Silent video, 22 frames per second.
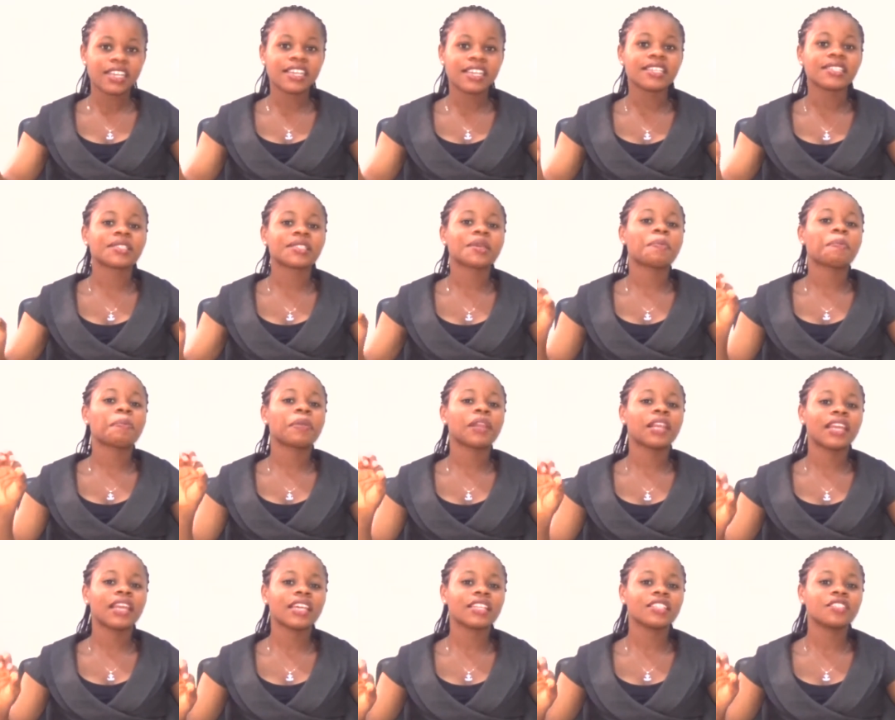is a
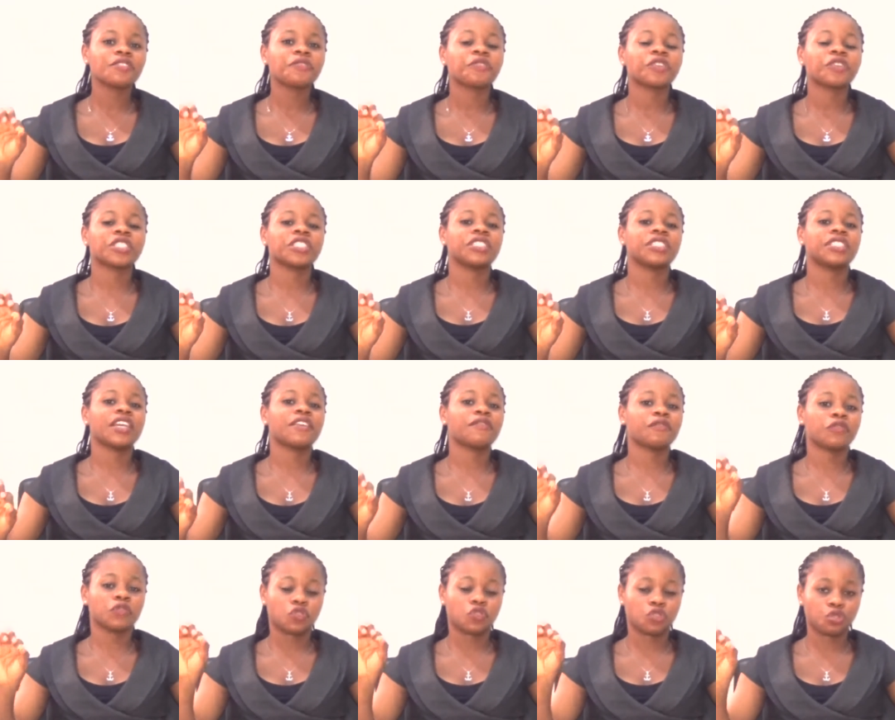place for the
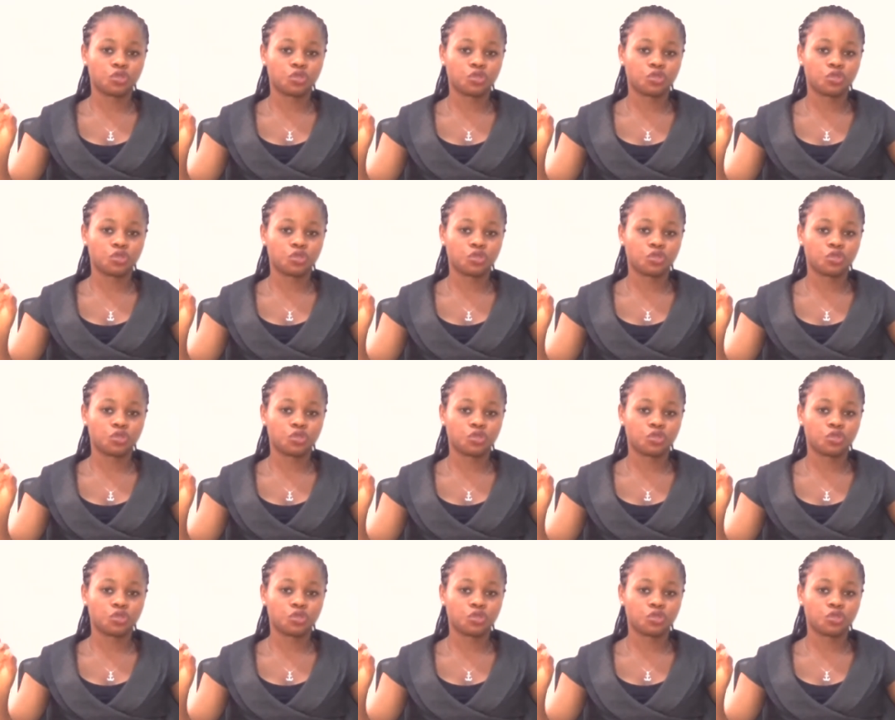devil to